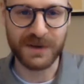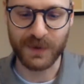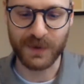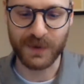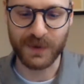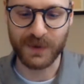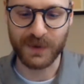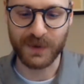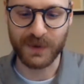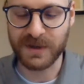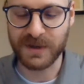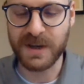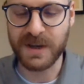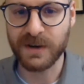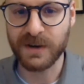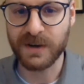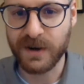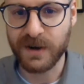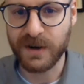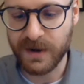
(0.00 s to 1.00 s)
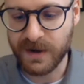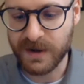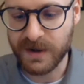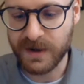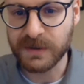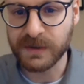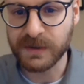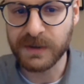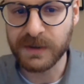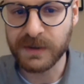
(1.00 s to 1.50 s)
was on Kierkegaard and
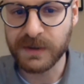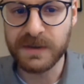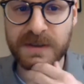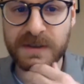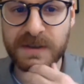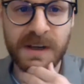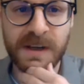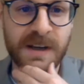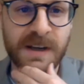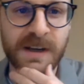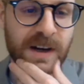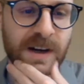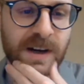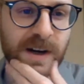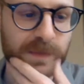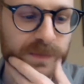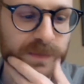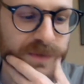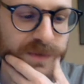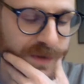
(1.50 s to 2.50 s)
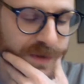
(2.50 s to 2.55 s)
Deleuze, so